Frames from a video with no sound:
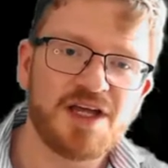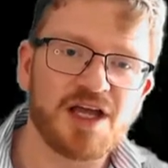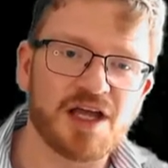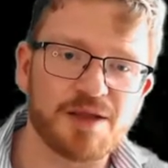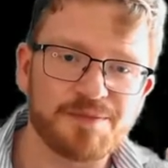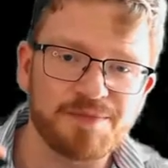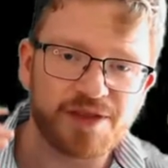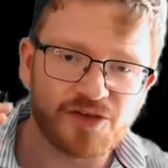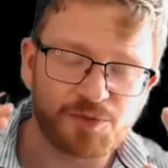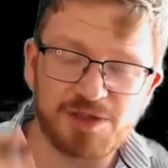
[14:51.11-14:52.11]

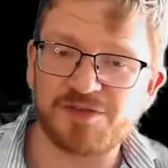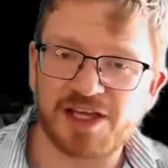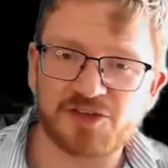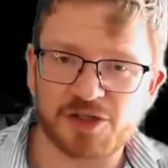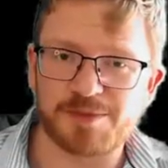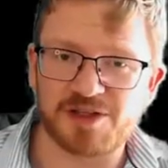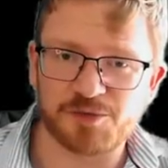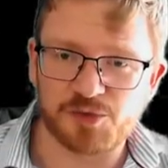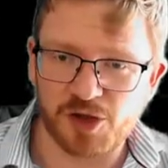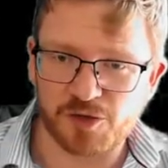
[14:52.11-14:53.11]
the speed of light is going to be
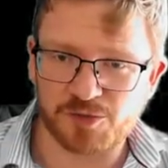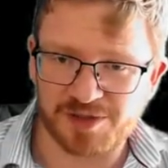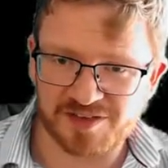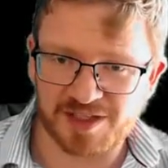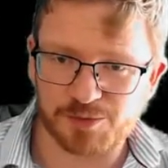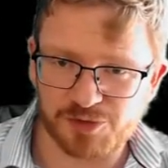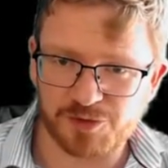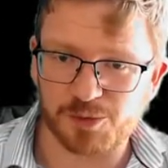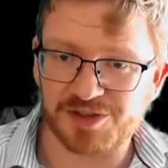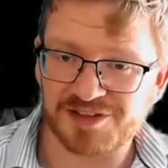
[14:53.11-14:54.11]
observed to be the same for
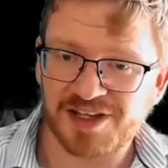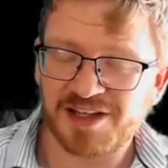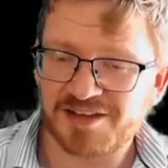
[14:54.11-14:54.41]
everyone,